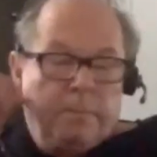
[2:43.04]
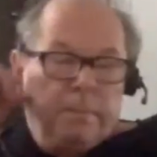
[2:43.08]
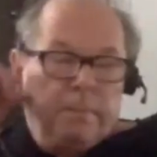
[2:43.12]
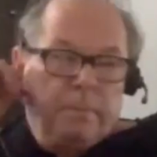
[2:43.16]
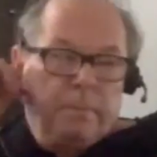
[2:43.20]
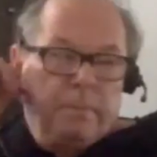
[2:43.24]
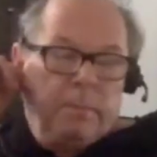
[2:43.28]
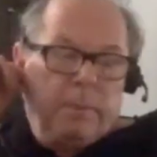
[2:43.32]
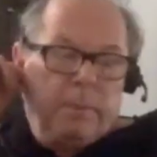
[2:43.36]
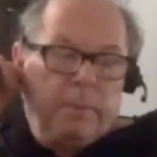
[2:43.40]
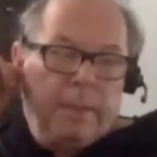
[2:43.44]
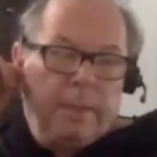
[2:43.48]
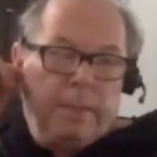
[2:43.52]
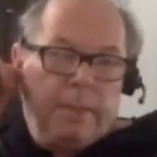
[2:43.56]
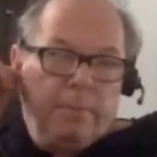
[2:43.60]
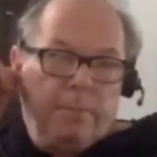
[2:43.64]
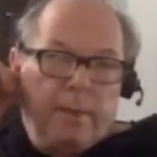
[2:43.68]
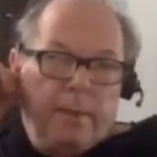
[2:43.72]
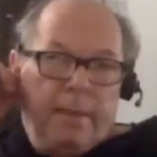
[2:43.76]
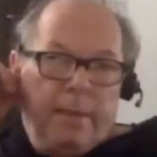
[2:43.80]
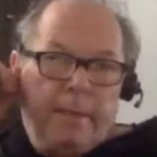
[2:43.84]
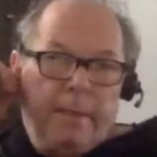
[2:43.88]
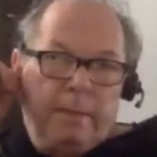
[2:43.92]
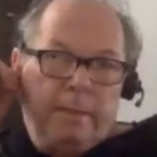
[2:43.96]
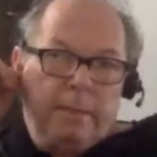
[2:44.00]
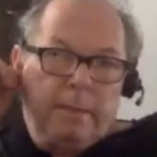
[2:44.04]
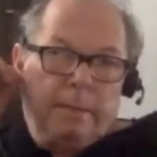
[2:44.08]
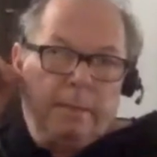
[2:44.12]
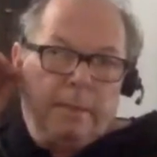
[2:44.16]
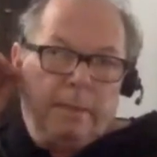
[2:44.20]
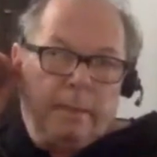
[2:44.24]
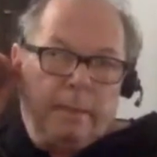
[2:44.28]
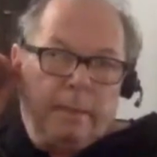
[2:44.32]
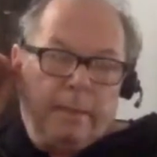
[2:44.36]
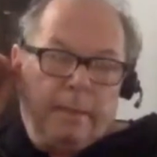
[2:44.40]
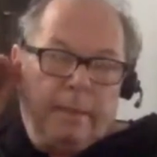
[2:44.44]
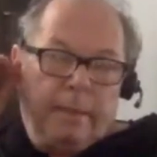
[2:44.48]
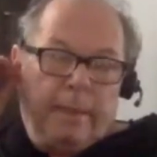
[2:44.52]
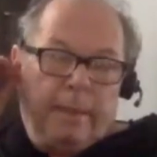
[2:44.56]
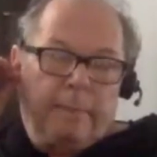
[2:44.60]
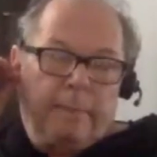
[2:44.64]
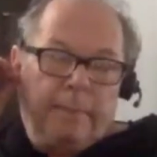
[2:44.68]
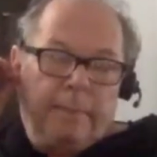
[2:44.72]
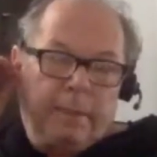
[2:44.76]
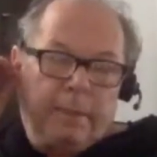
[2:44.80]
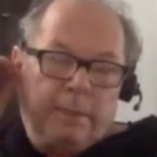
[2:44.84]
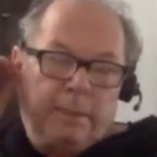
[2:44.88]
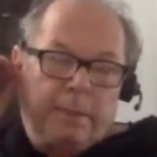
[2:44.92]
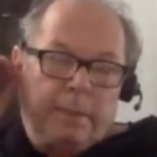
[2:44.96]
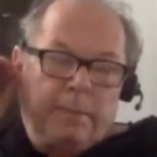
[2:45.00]
When I read it again,
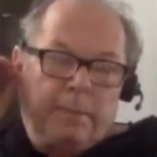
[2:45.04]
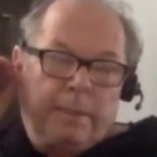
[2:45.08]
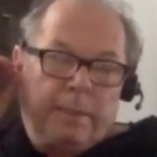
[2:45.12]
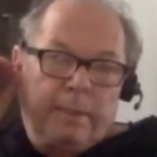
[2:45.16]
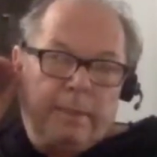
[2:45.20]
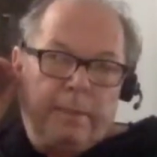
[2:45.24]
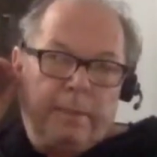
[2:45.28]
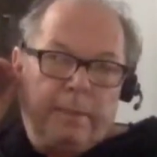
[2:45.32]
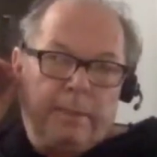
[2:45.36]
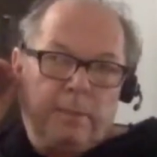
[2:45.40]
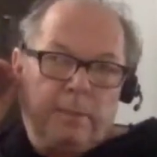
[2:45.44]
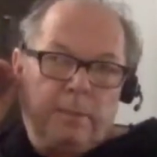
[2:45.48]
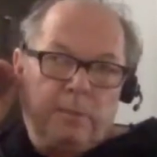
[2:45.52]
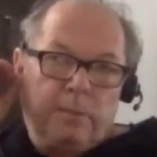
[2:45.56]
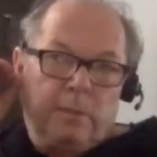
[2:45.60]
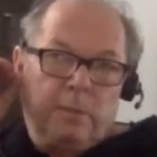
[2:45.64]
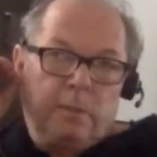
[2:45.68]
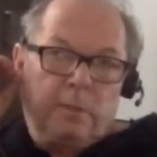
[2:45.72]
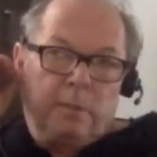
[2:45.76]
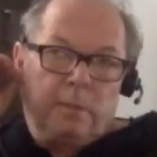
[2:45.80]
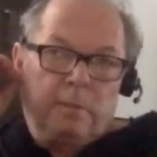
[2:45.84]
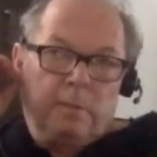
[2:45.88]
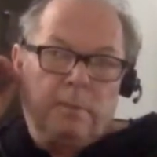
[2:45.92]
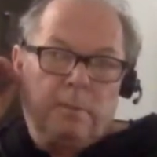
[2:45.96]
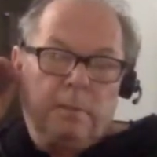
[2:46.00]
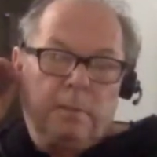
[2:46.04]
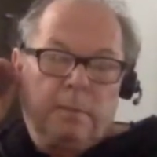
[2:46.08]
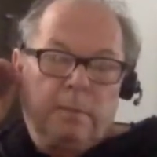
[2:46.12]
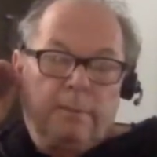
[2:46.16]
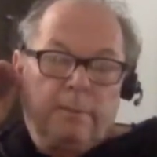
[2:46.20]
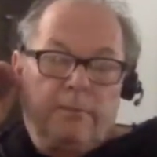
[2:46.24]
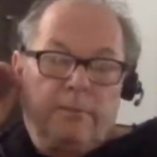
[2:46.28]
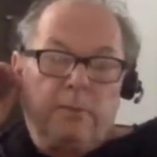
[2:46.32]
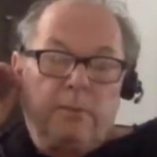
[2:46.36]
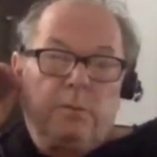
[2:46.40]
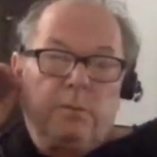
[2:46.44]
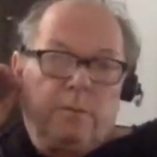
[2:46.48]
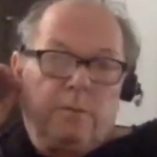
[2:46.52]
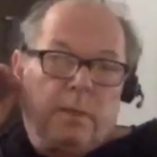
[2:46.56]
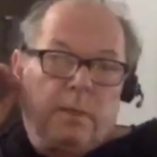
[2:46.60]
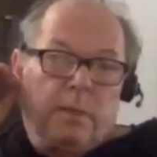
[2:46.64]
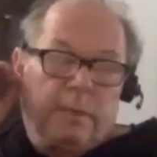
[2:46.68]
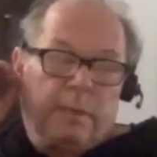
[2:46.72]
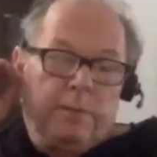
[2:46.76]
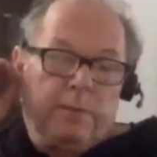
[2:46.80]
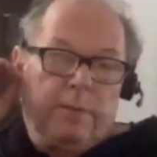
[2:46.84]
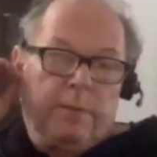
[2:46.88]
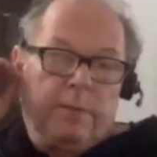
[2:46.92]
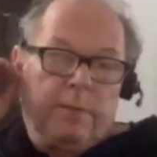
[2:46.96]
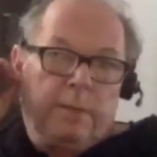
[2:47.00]
because I read it years ago, first of all,
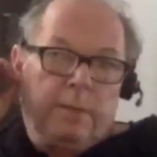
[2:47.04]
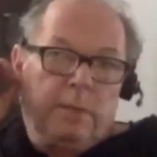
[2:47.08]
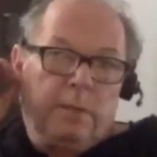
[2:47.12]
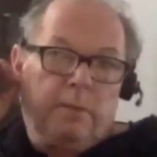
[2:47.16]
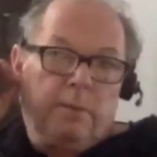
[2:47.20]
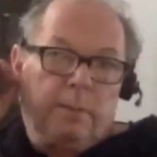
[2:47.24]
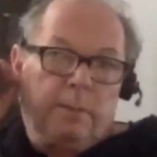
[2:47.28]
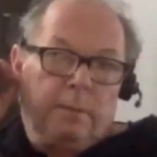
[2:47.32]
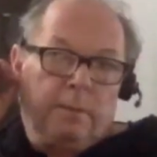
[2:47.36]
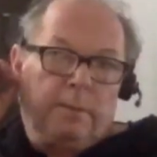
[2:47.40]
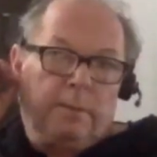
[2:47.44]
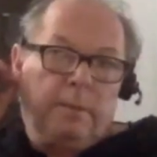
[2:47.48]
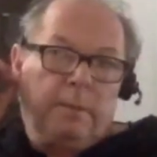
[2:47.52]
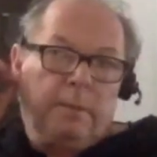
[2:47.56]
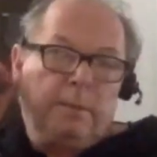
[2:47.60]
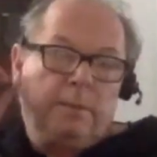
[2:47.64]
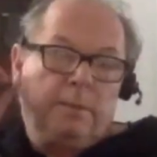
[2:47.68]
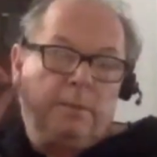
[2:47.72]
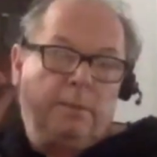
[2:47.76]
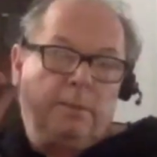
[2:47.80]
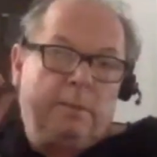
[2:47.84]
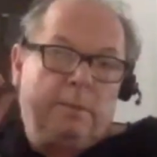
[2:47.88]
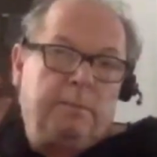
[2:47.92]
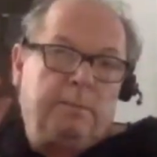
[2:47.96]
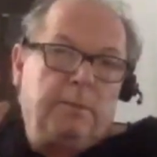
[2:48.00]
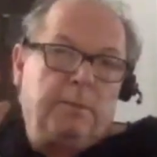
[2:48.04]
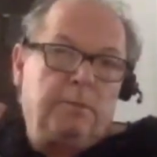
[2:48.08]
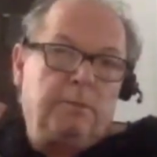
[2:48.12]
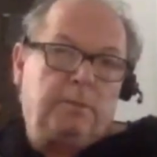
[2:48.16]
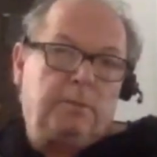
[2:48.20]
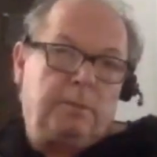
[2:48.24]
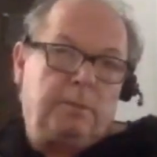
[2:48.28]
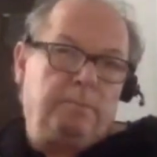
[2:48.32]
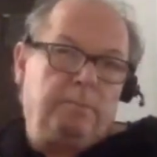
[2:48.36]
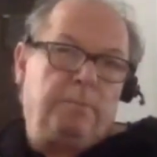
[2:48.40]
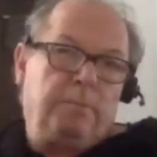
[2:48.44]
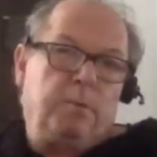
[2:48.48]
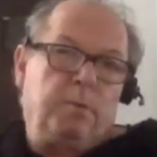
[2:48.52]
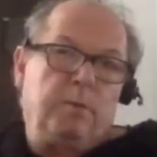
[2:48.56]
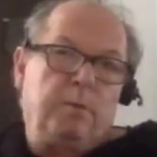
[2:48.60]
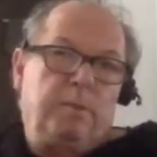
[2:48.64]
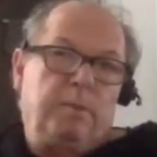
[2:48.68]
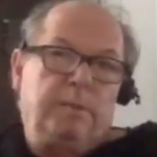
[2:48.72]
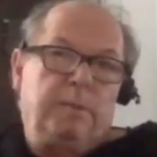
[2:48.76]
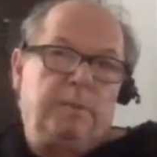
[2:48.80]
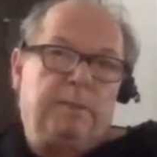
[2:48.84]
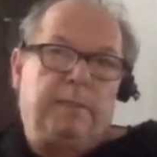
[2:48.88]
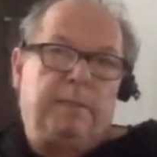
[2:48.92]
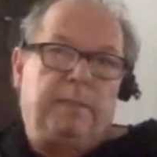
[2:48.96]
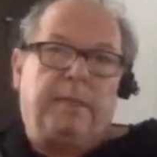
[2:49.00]
you got to know that this is the most
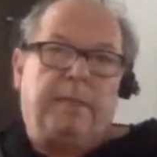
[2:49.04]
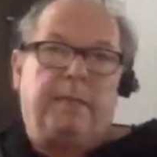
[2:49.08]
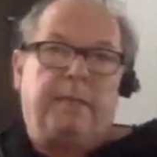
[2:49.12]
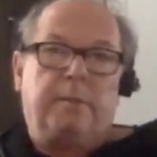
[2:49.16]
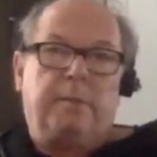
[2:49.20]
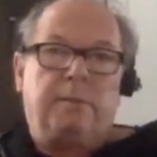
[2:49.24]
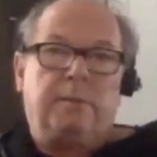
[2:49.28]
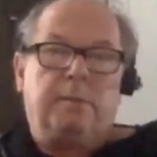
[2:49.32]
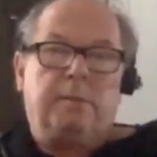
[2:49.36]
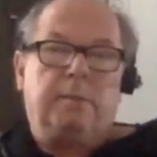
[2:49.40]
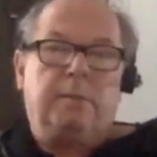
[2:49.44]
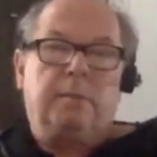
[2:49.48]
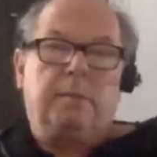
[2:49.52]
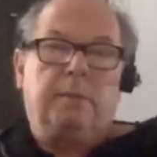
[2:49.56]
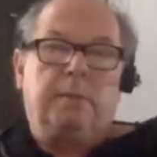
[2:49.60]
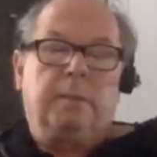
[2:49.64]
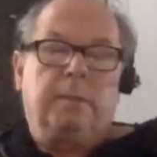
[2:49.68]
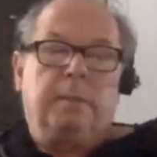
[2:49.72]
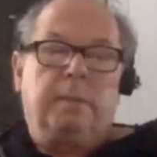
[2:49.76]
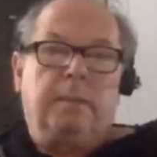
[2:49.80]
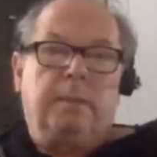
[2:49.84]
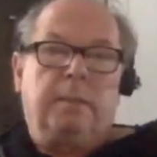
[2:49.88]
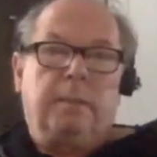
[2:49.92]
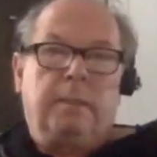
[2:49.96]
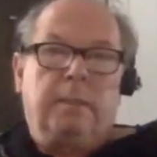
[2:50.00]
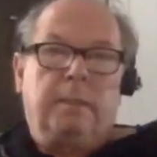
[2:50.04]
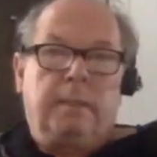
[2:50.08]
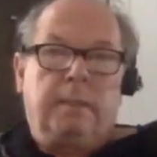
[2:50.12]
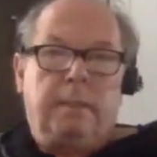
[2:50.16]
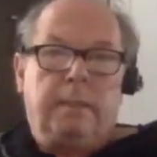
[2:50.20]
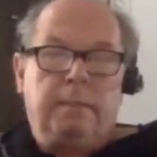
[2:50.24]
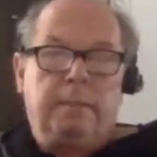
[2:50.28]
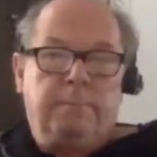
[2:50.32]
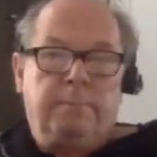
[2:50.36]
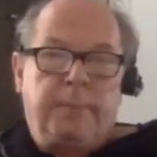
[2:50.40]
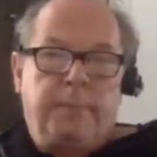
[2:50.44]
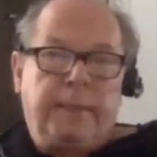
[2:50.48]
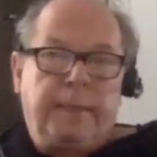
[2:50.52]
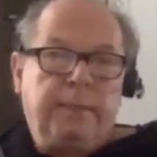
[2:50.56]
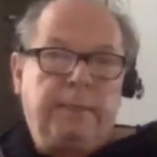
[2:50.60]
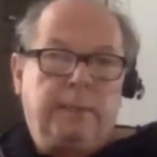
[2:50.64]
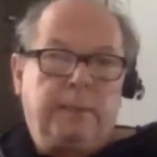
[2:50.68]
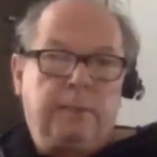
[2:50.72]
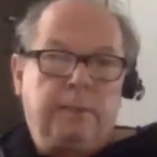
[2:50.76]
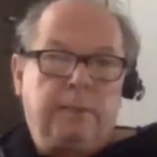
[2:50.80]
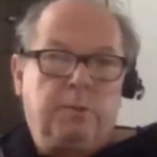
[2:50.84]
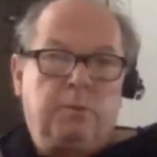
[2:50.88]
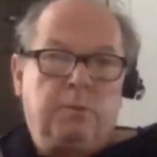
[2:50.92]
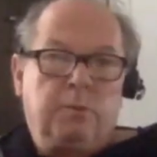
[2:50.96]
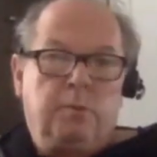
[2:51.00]
important text in
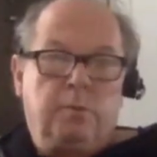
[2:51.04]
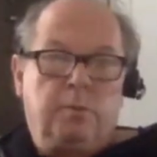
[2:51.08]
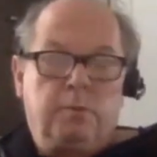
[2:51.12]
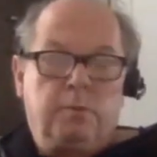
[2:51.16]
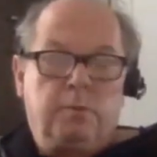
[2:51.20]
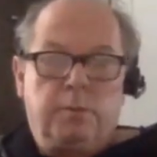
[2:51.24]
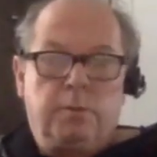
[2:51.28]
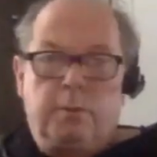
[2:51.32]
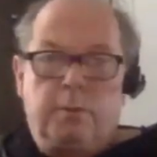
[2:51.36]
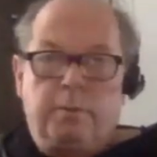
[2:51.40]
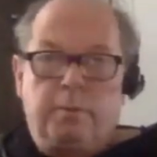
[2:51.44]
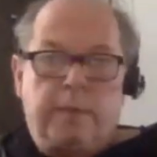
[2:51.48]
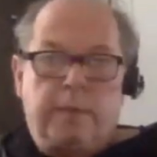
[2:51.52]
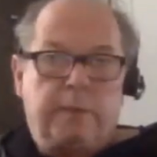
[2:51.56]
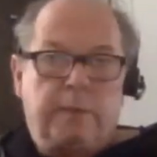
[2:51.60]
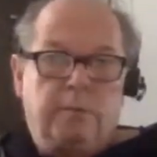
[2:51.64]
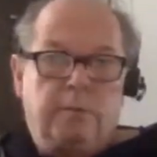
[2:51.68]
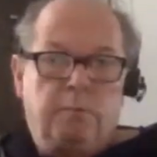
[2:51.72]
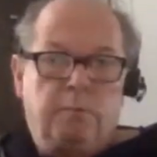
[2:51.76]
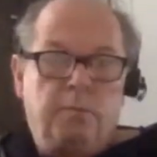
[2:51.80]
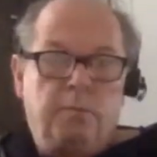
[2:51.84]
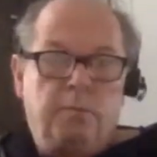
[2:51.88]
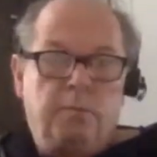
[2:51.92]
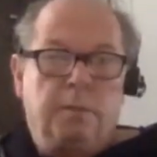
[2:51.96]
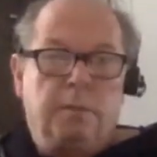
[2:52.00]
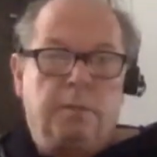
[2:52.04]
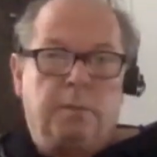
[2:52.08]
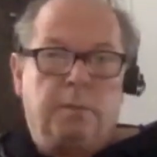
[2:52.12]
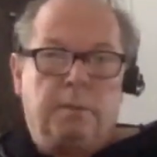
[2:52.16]
painting schools throughout the world.